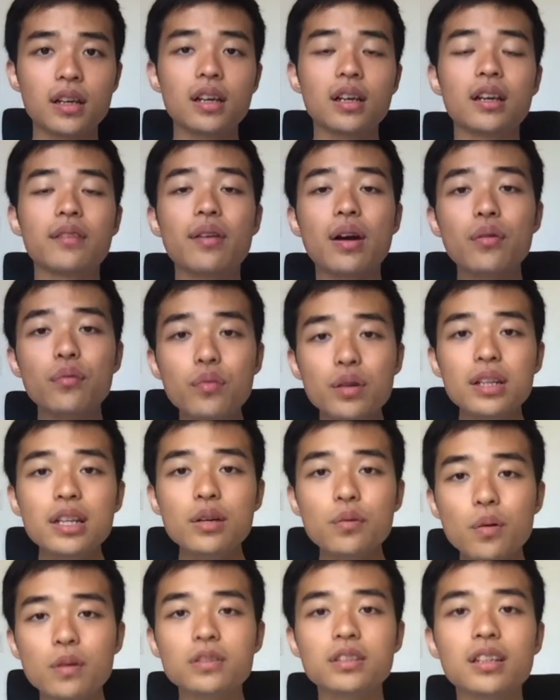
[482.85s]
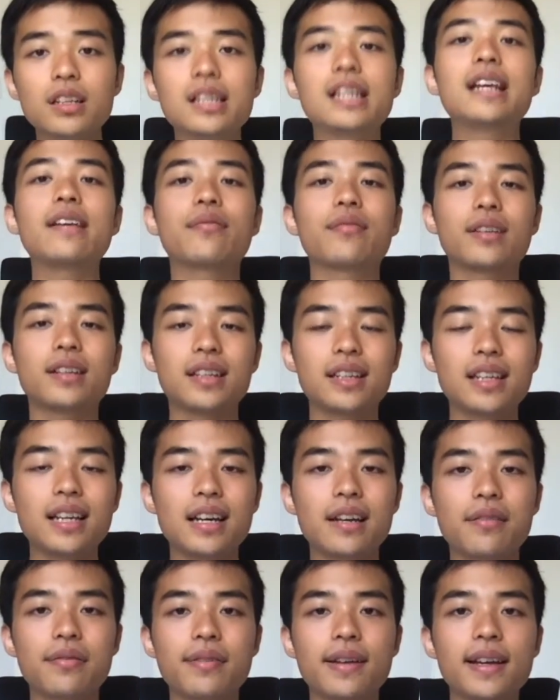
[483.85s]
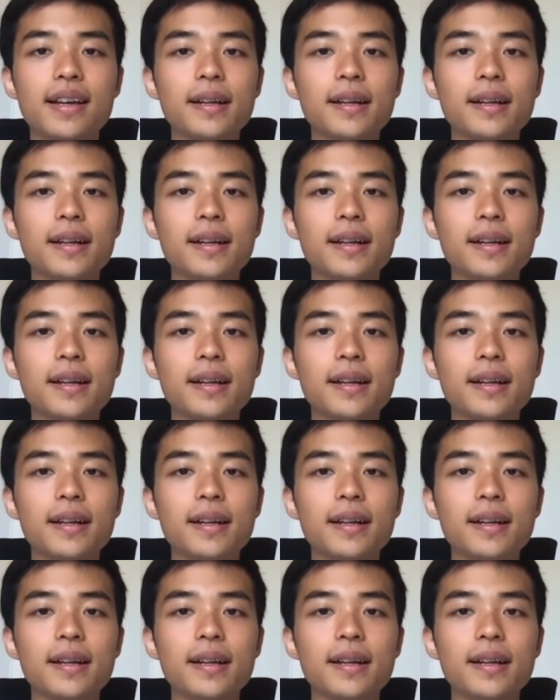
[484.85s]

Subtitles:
if I really want to live a life